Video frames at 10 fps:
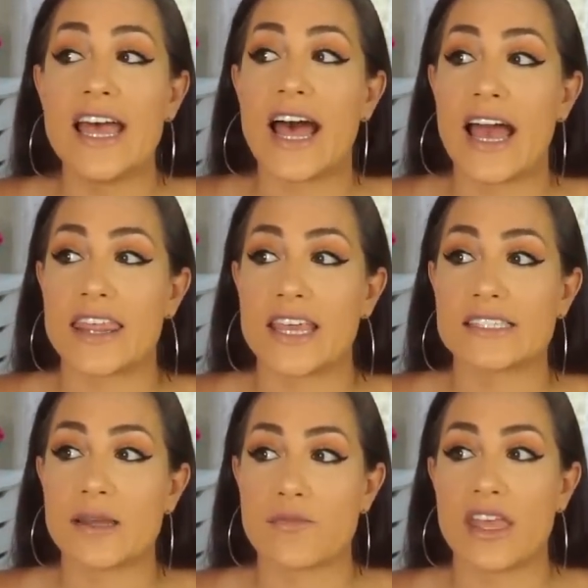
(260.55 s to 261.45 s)
I think
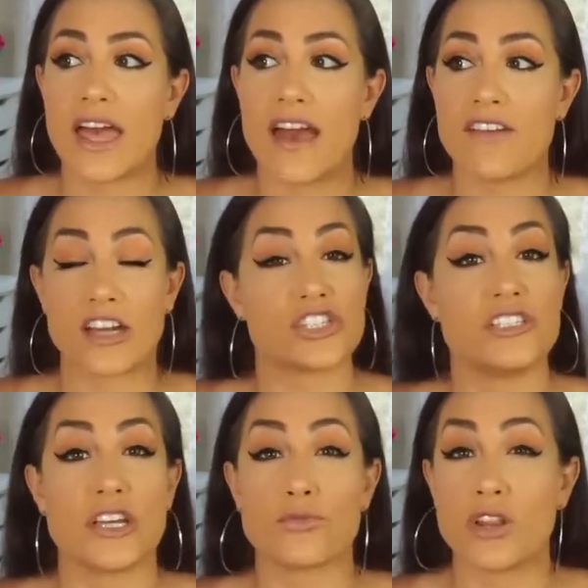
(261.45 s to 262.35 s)
something I've actually
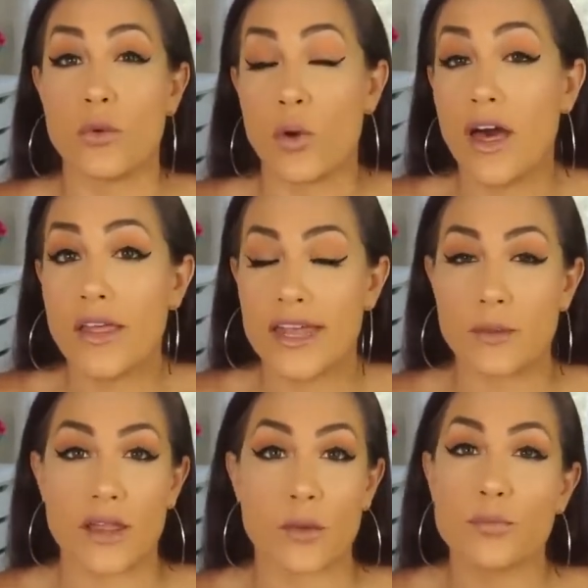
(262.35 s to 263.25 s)
done really well, and
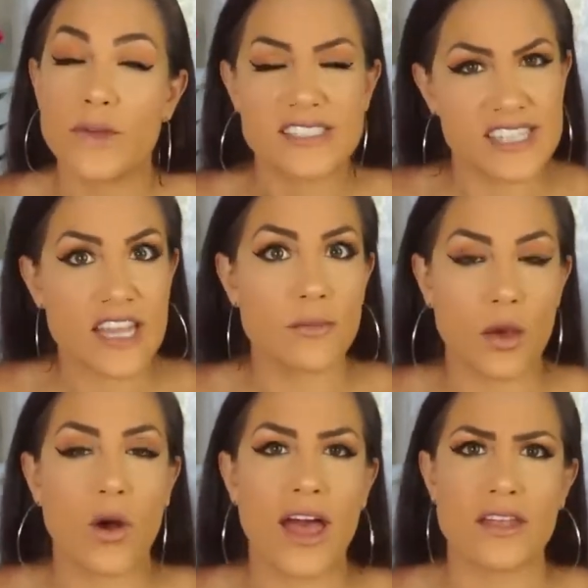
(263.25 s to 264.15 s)
I'm like, it's taken me
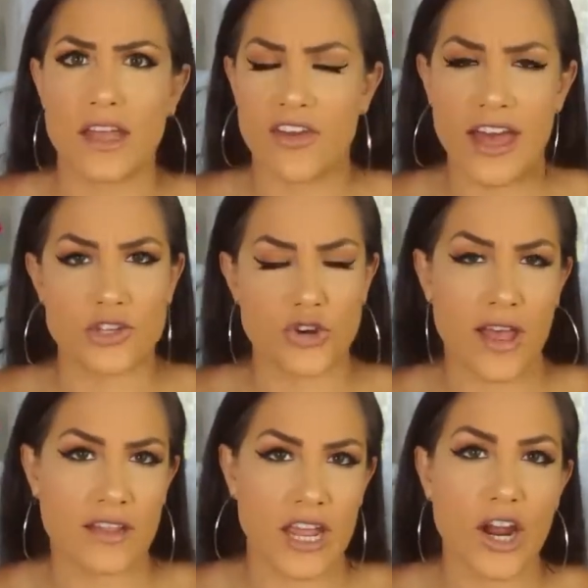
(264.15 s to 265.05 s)
a while and I've had
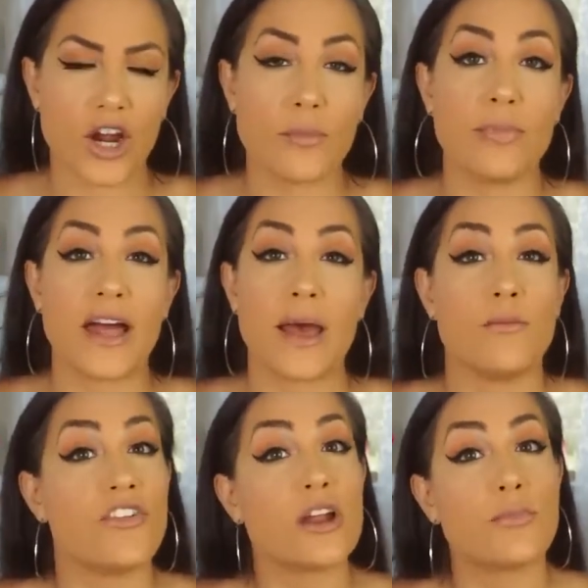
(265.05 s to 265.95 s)
trial and error, but
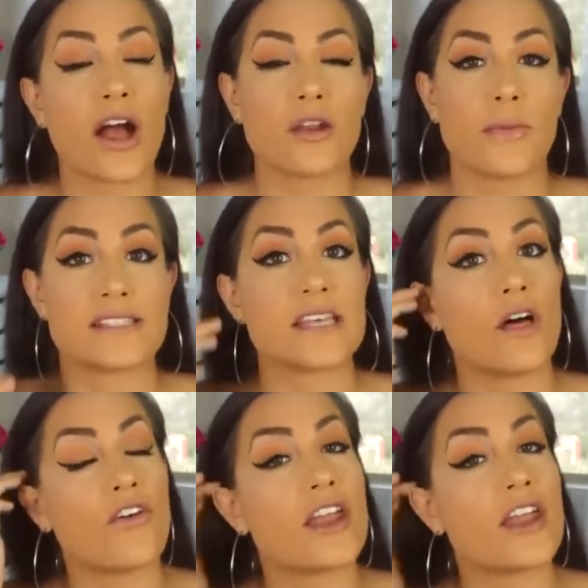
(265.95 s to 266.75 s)
I'm very proud of myself.